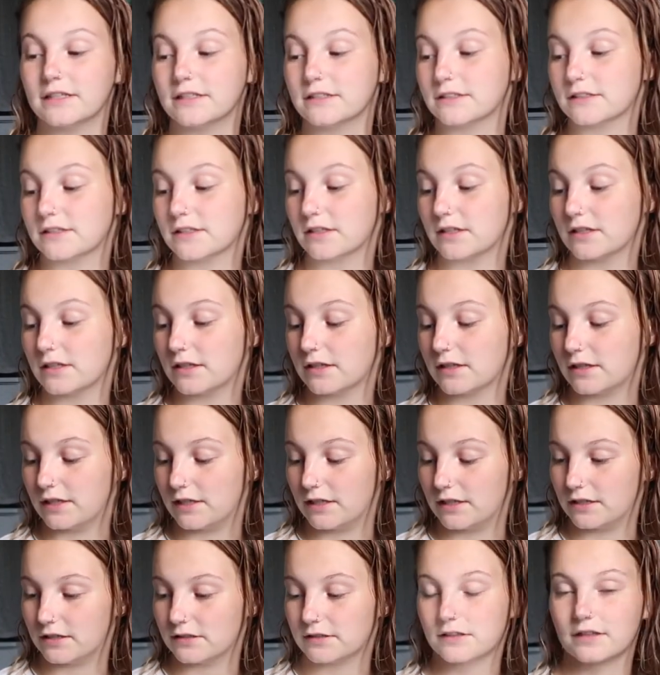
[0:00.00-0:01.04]
is
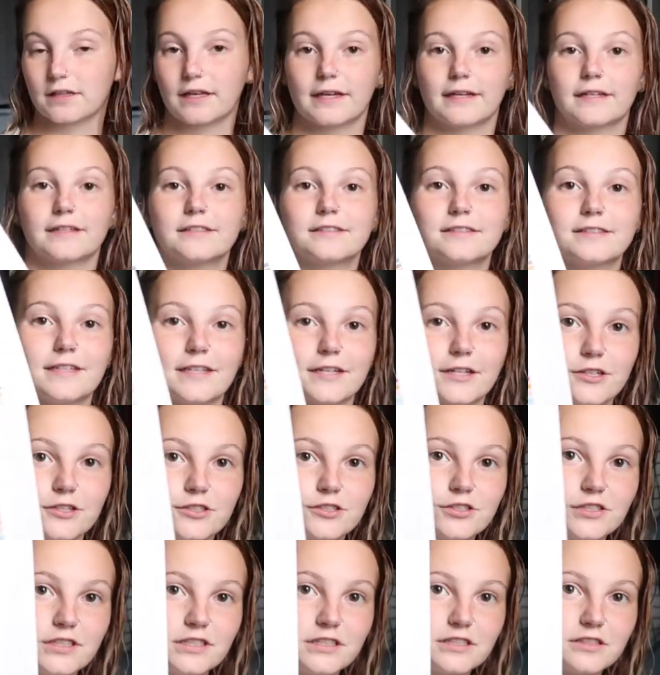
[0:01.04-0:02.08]
these like sticker
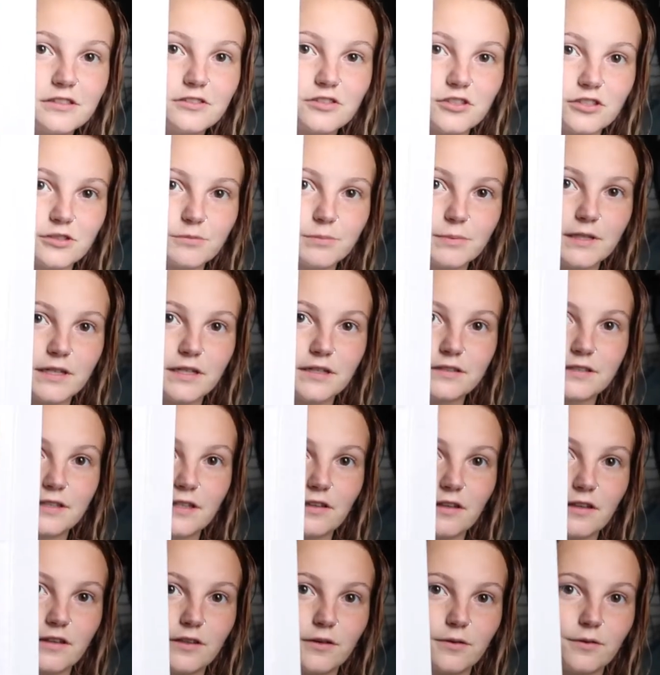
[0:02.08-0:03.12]
sheets just because I
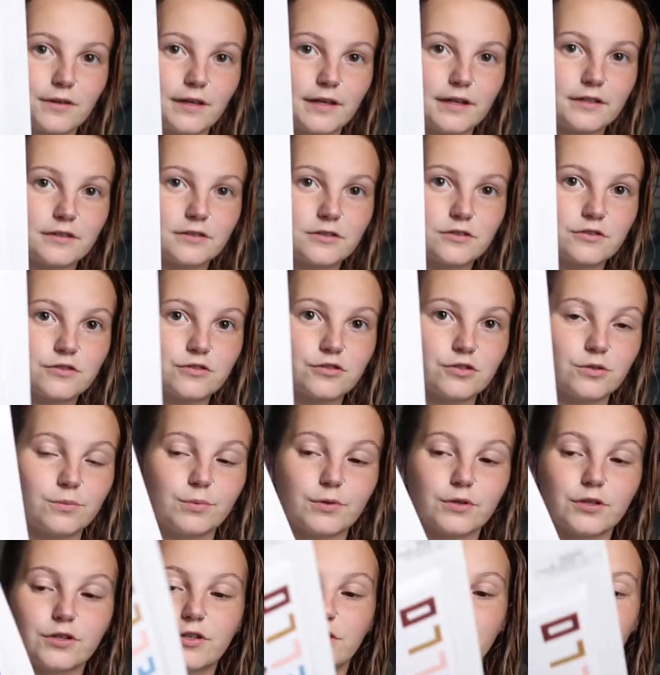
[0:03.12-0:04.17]
thought they were like
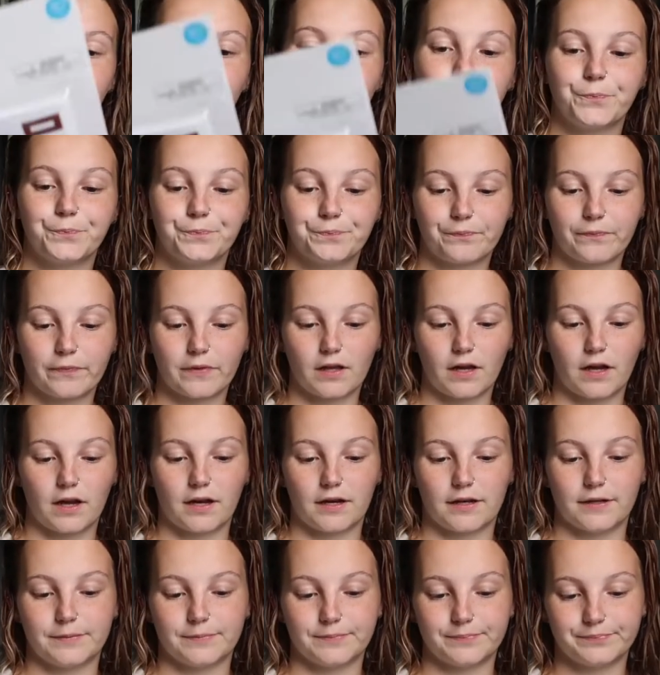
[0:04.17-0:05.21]
super cute.
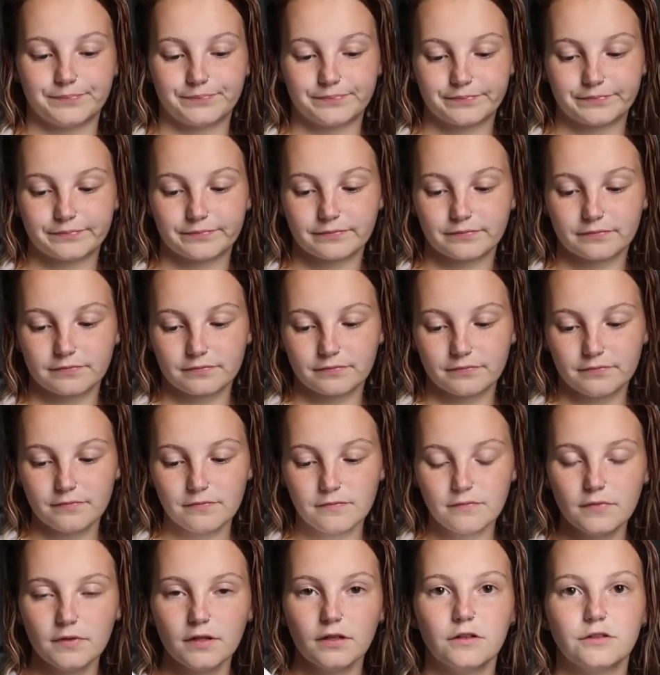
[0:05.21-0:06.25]

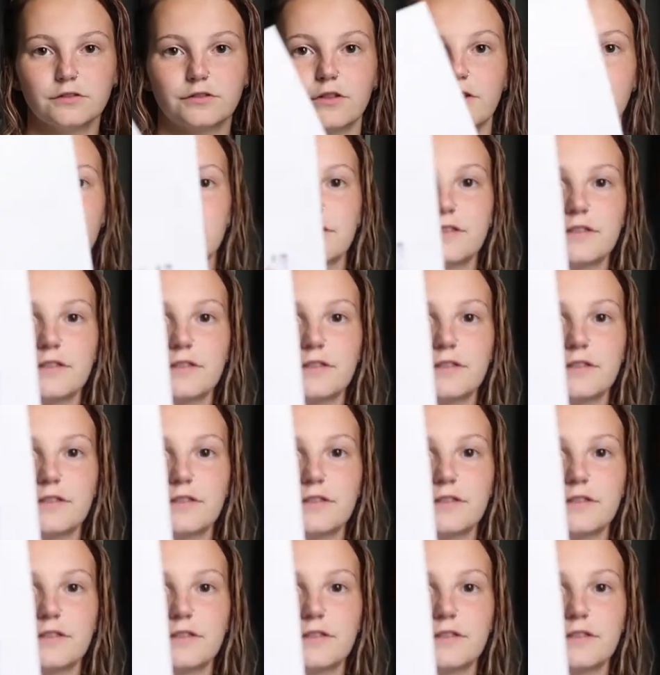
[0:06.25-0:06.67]
So this